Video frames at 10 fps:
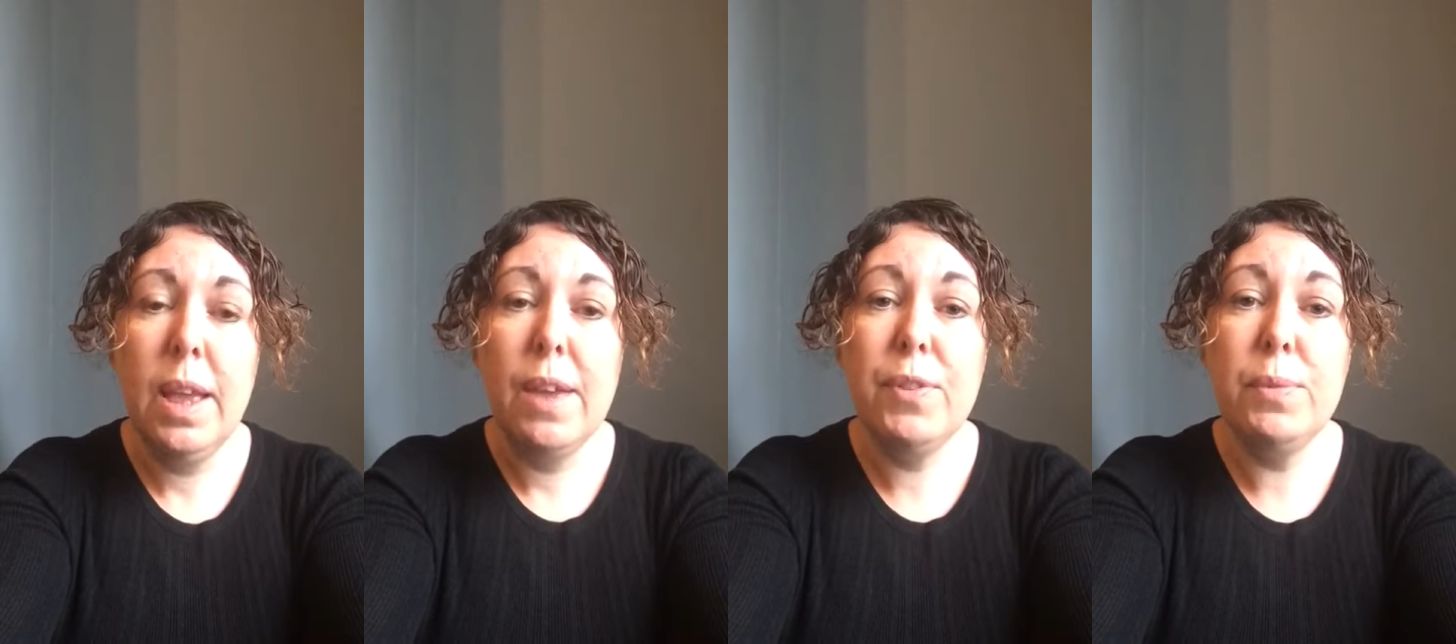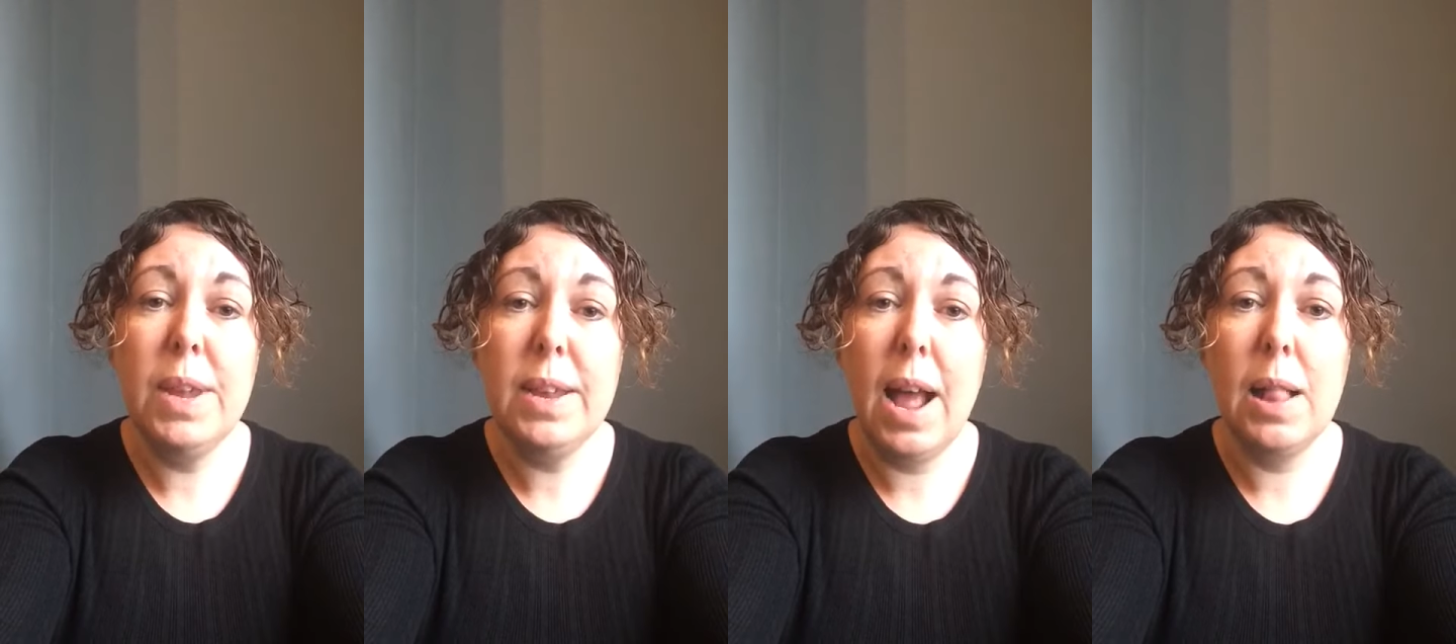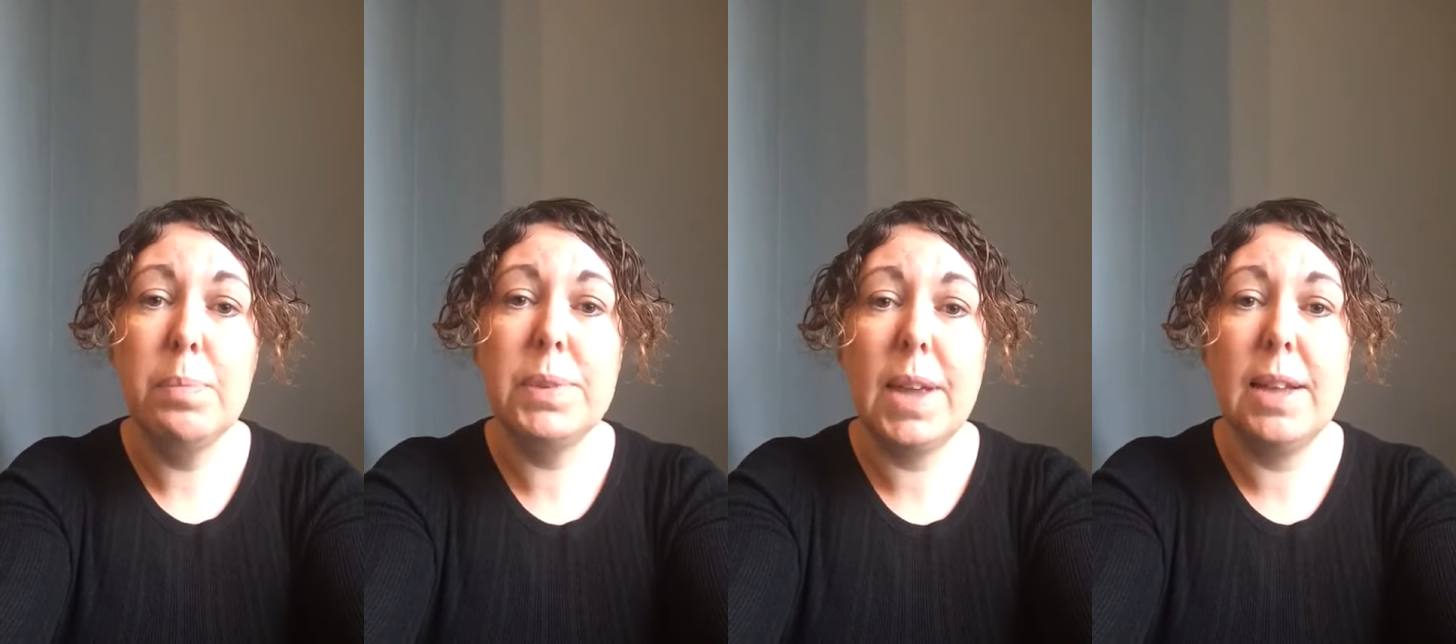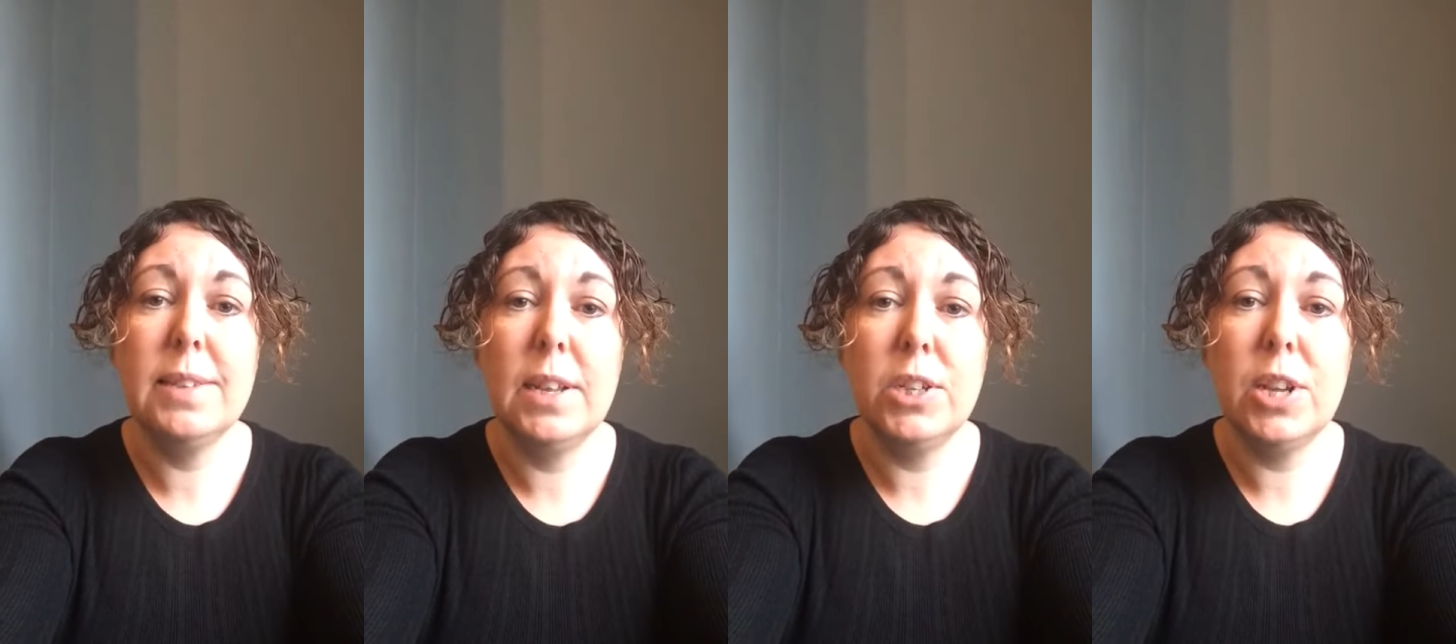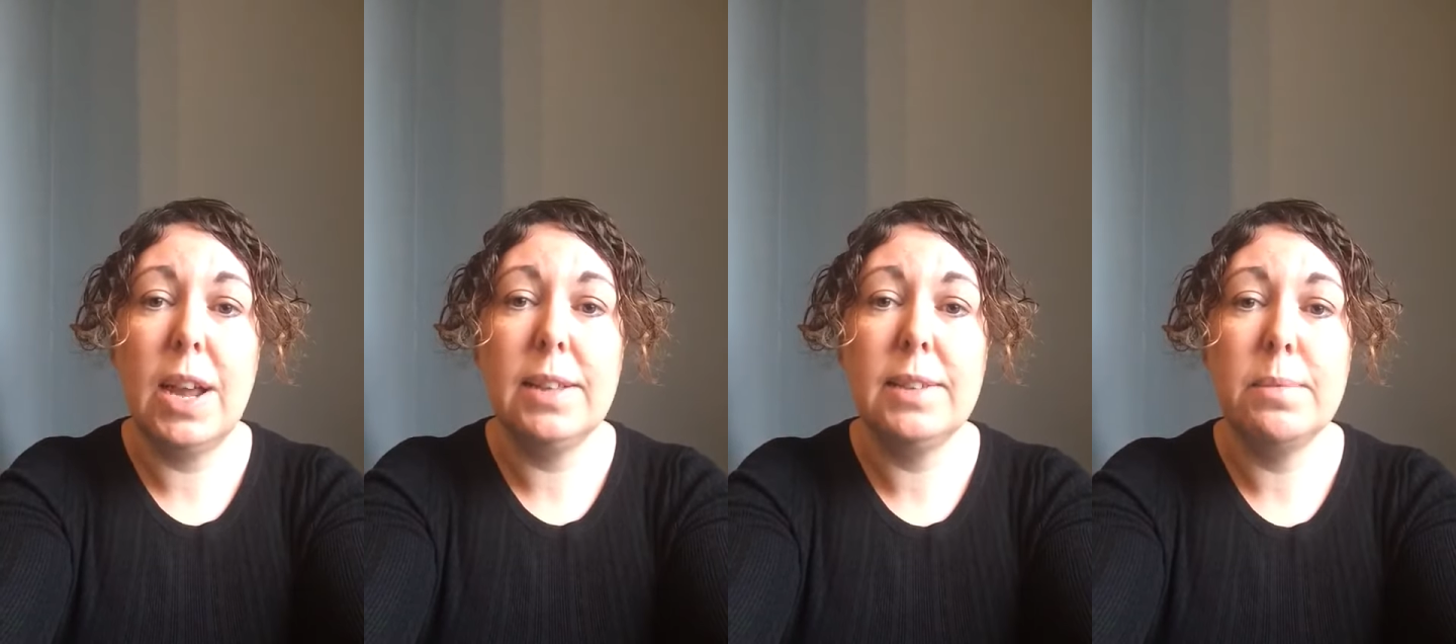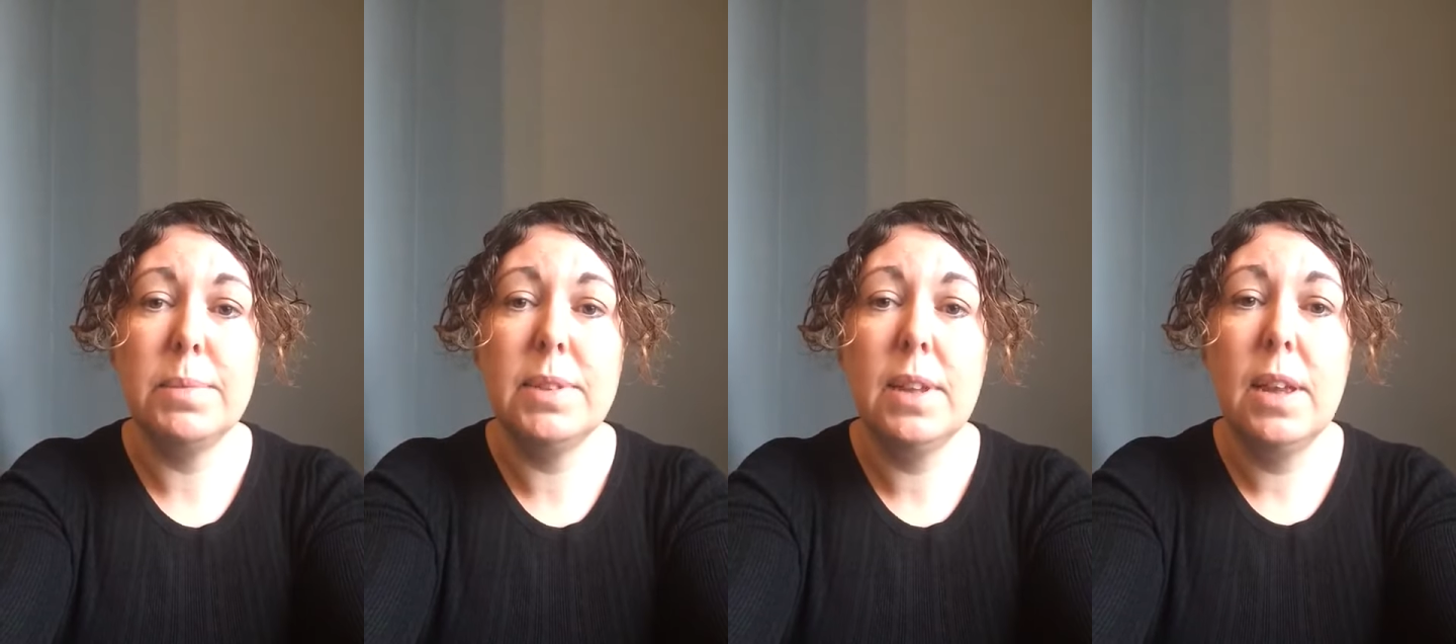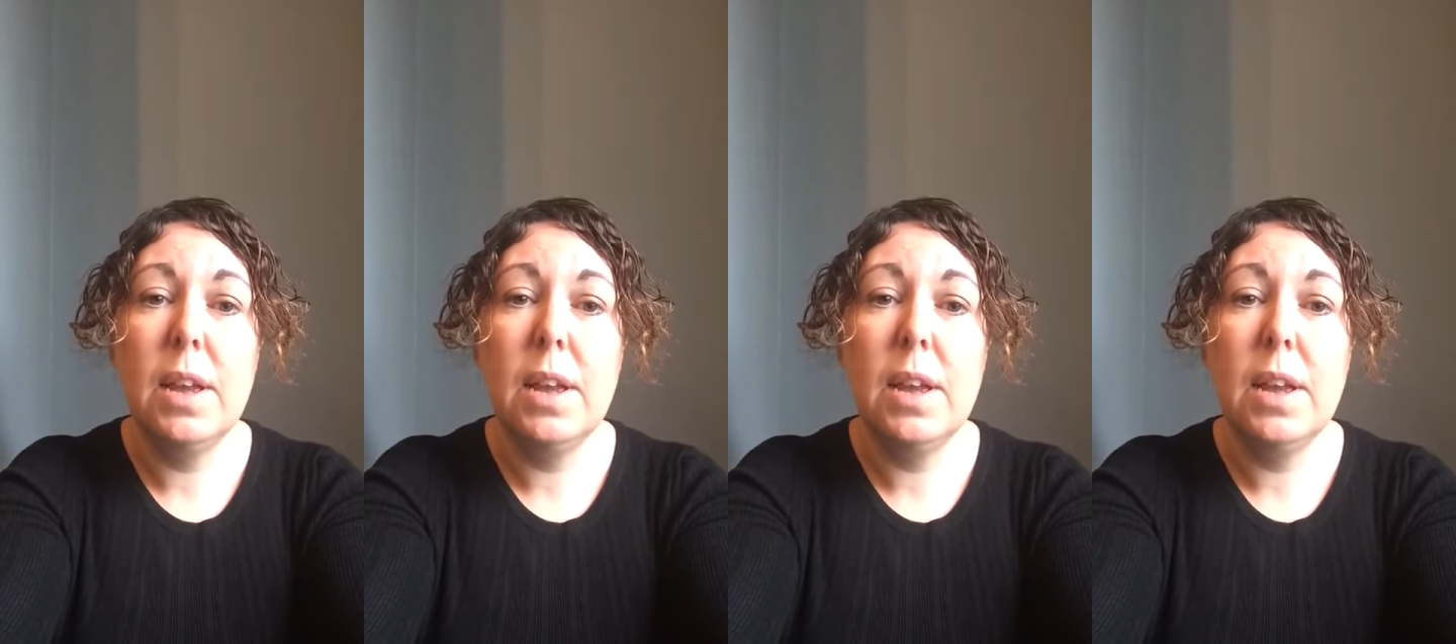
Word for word: If you need help to get essential items,